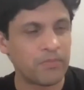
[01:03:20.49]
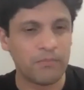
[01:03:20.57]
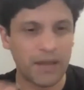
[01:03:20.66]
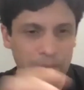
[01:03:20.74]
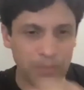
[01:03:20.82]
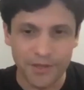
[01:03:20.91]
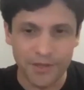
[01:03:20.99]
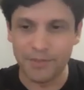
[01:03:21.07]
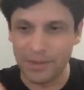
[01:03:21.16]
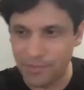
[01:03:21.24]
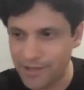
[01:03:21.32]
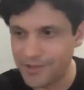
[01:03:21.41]
my mother,
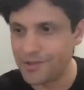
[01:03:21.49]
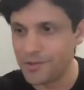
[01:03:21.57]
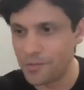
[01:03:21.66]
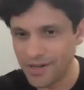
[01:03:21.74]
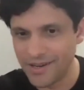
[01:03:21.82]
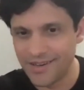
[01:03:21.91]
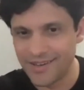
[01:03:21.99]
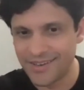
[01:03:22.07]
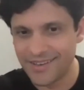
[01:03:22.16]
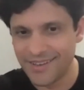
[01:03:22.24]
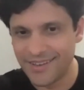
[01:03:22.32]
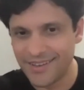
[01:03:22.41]
my brother, the world,
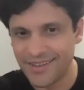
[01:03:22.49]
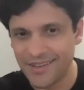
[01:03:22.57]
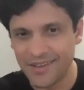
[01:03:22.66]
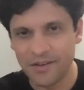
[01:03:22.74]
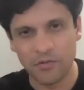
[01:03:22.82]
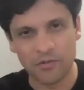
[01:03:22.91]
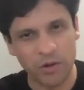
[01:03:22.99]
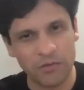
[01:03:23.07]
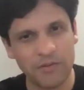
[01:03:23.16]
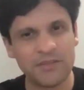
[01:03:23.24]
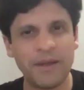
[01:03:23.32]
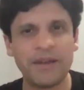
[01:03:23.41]
was
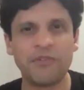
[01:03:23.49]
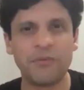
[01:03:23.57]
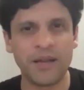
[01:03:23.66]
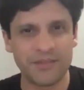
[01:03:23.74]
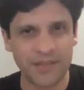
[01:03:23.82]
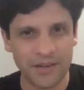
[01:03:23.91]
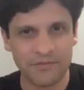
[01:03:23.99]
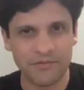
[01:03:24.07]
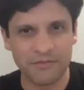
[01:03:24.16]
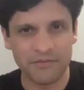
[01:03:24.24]
always meant for myself.